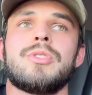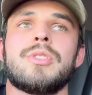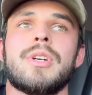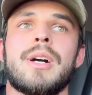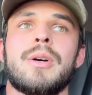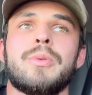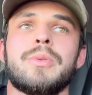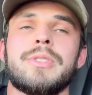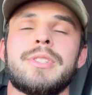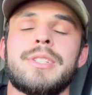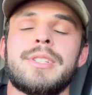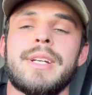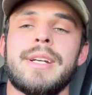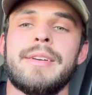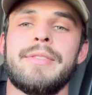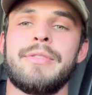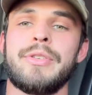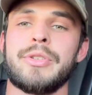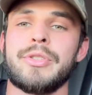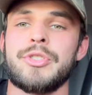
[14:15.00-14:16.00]
would say
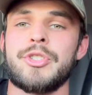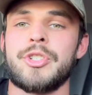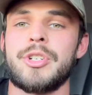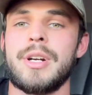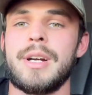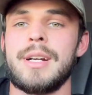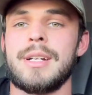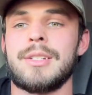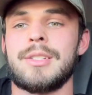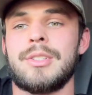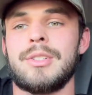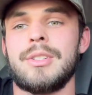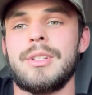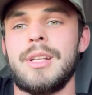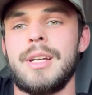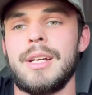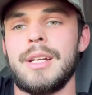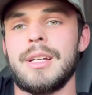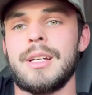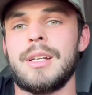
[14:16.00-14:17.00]
if you're trying to
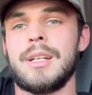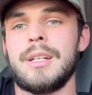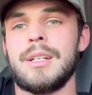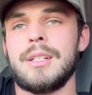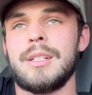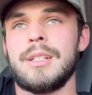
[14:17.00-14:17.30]
like